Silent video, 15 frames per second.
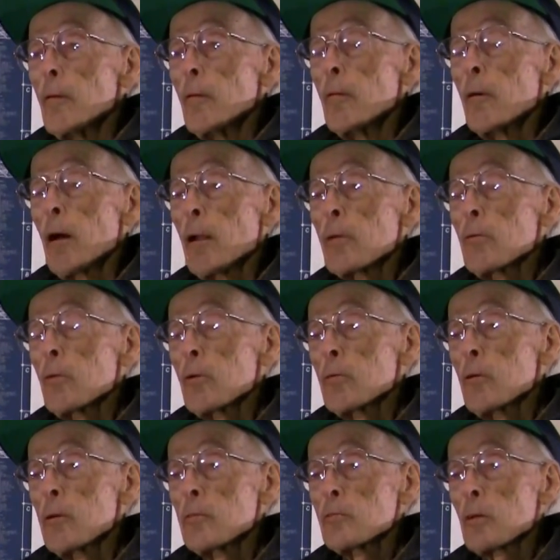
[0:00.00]
Well, I could have
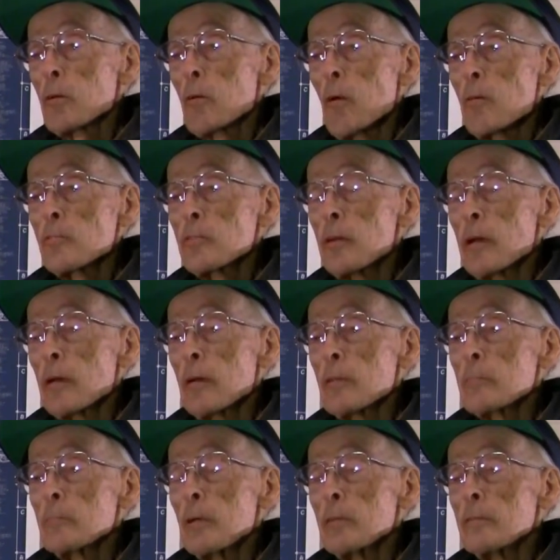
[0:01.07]
gone to Sikorsky, I
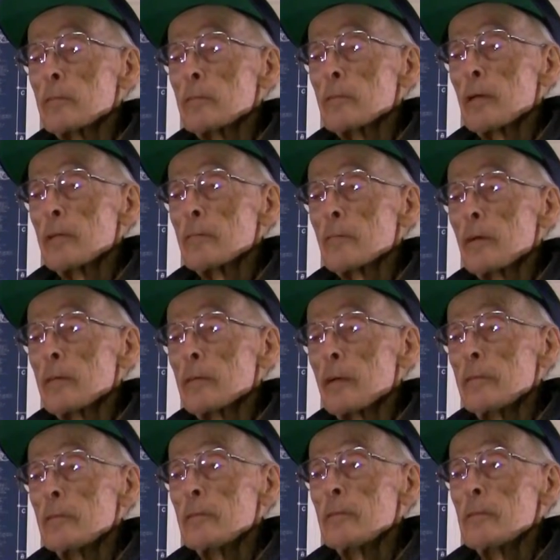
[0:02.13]
guess, but
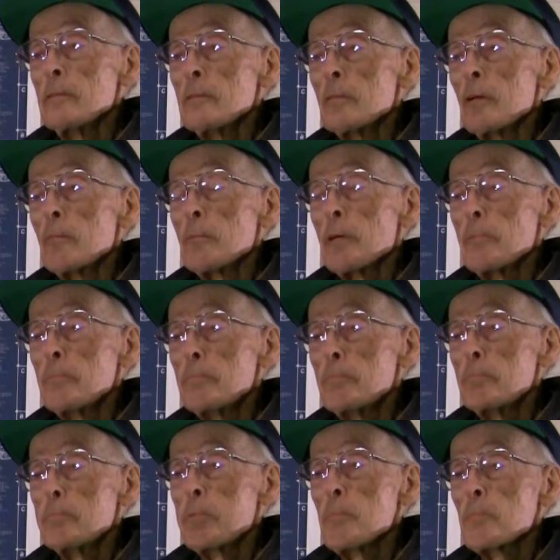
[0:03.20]
all my
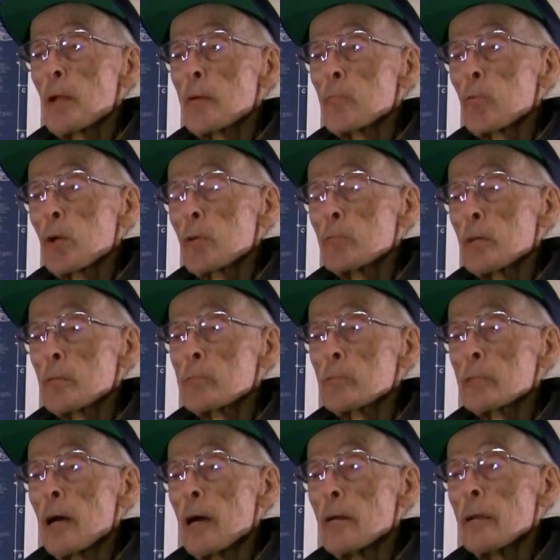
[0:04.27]
people I worked with were
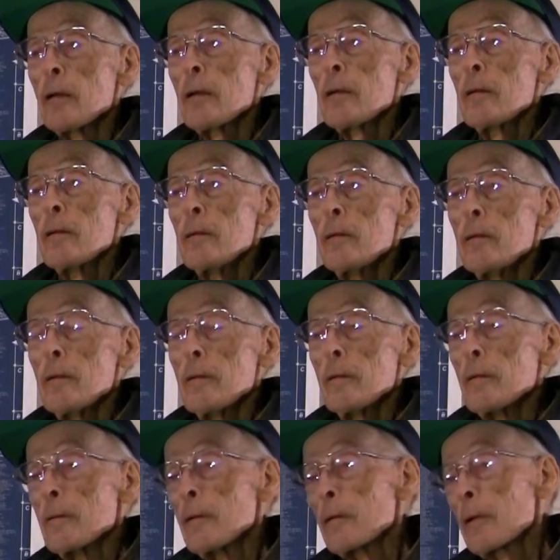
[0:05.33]
down there,
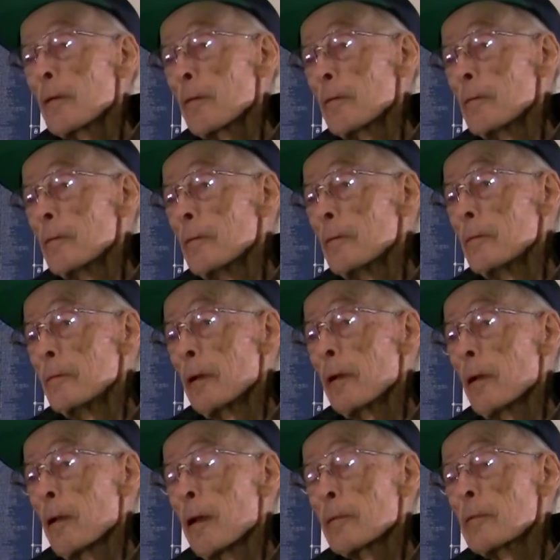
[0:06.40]
and
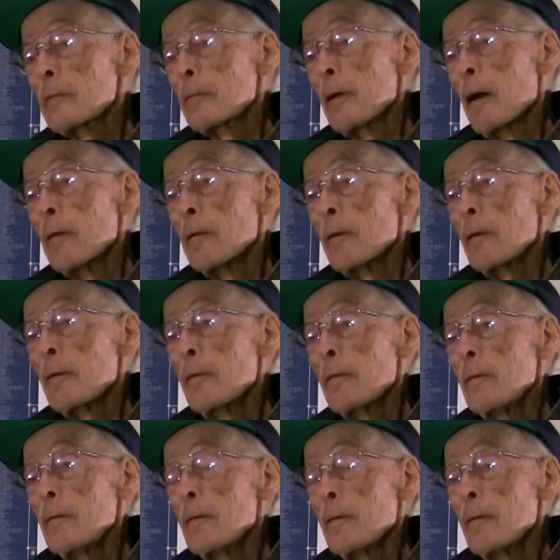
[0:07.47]
they liked it down there.
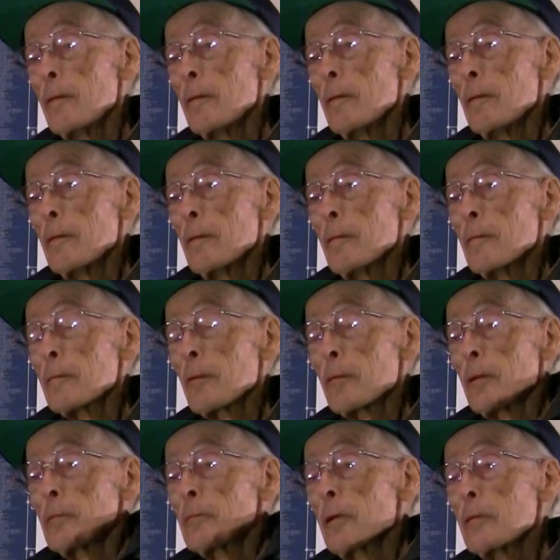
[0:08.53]
So
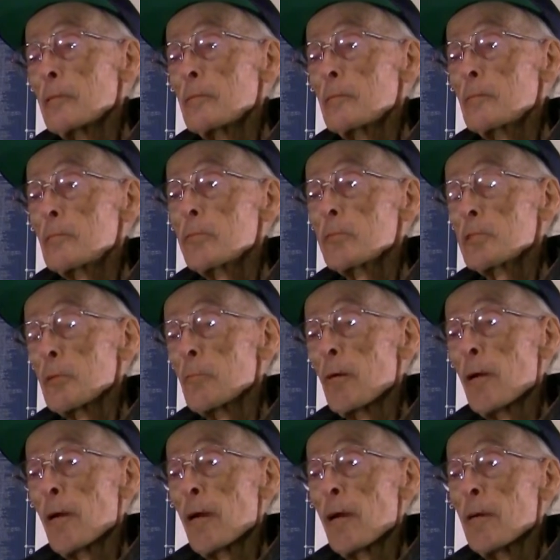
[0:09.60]
they twisted
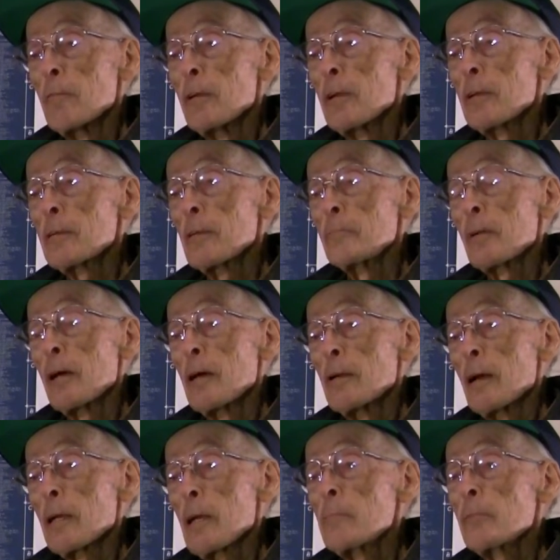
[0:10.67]
my arm, and I come
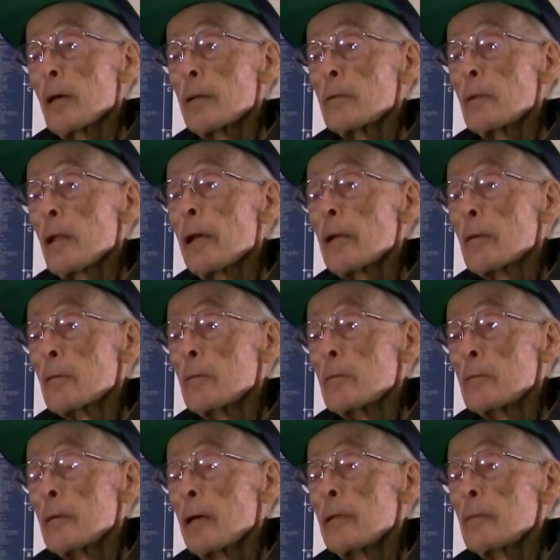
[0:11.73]
down later.
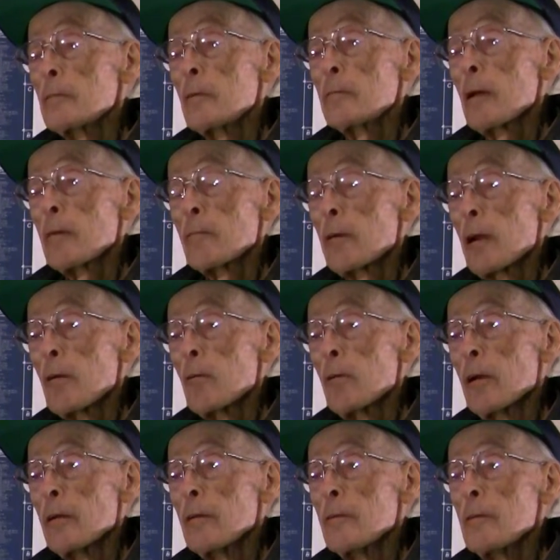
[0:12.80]
I didn't go down right
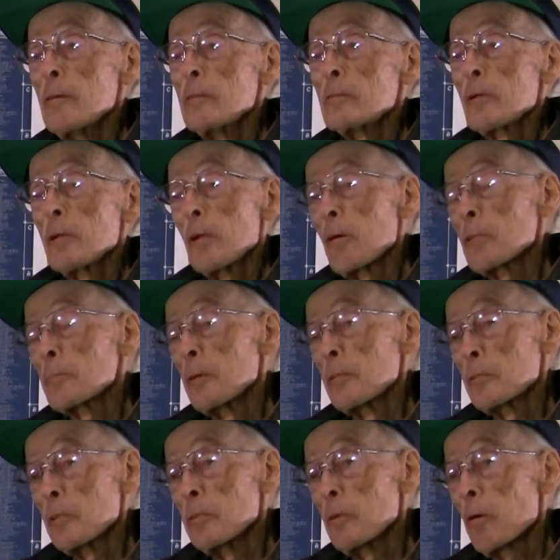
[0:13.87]
away, so I lost my
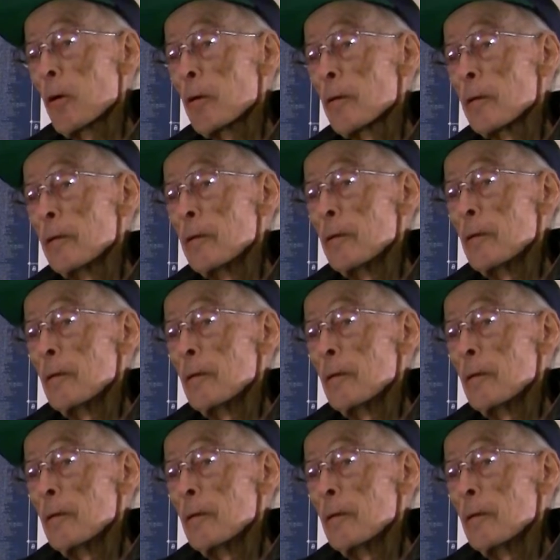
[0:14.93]
seniority.